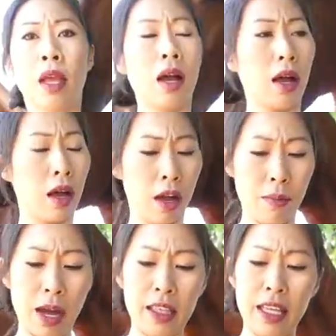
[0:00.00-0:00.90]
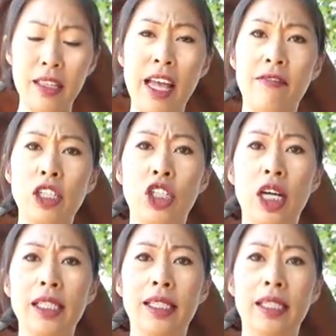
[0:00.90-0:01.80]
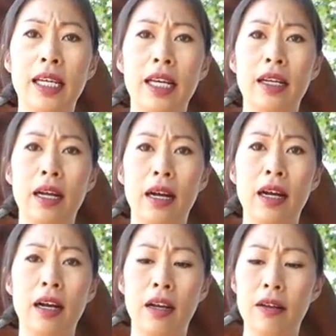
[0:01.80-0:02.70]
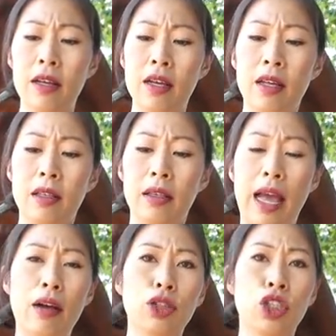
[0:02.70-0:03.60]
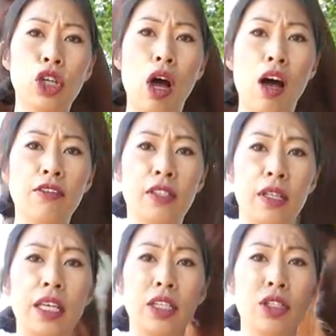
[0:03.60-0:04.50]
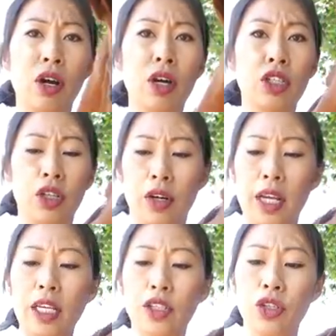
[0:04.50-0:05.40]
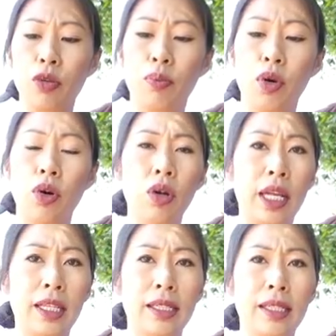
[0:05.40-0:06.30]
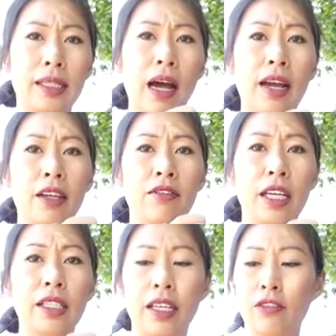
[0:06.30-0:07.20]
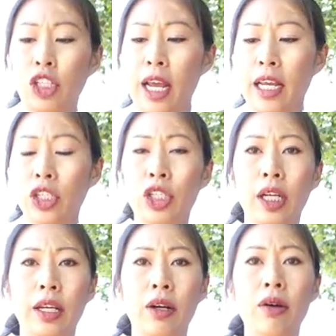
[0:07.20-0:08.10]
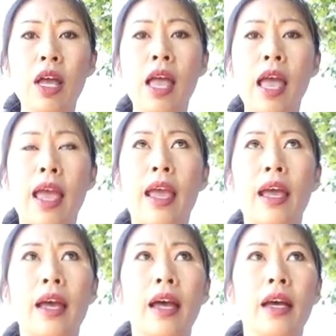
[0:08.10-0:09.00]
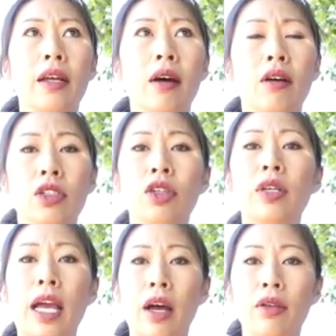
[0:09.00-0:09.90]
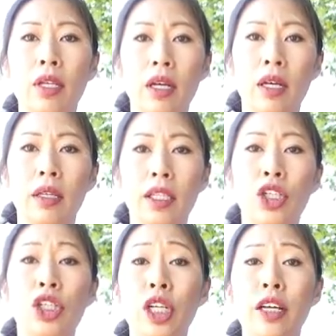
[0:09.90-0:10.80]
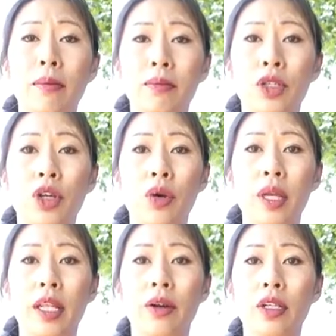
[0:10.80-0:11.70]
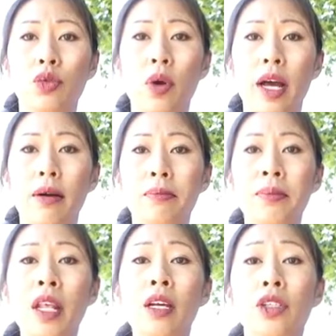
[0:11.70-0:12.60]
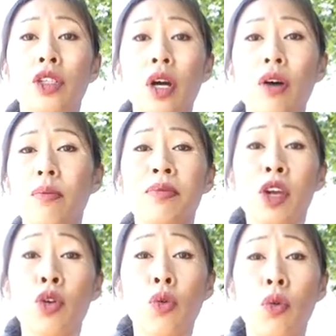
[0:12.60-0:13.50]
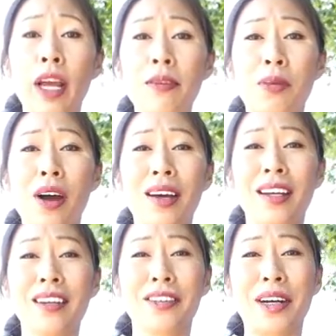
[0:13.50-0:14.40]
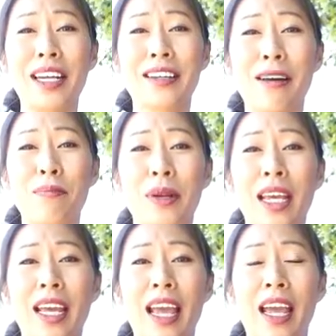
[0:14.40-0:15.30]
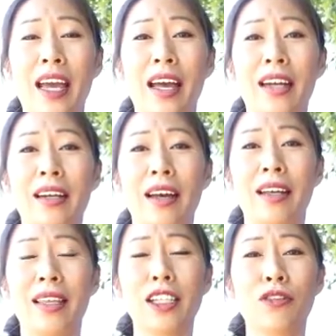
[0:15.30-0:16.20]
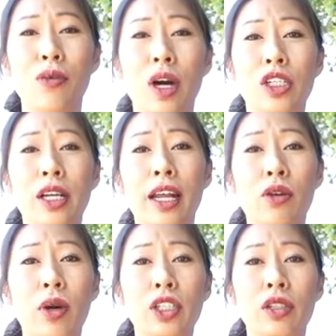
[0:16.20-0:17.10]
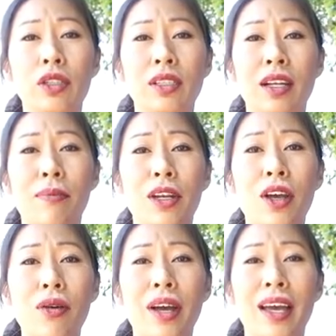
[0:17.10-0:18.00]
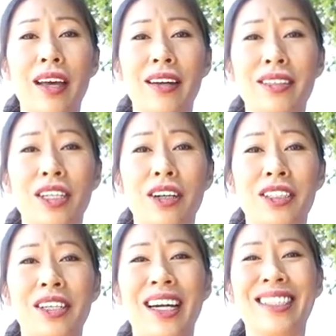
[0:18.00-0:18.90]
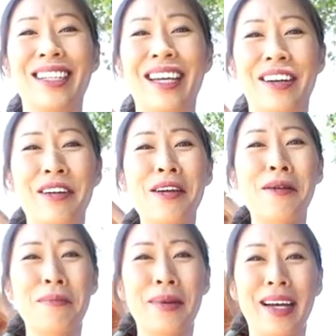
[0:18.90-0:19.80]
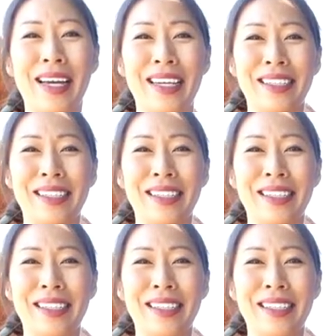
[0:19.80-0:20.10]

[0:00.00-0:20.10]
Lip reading: I think they've adjusted how soft these are, so they're easier to pull, and the design of these have changed a little, and also now the shim to go in there as well. So great product, great company, and thanks for watching. Any questions, just let me know, and I'll talk to you guys later. Bye.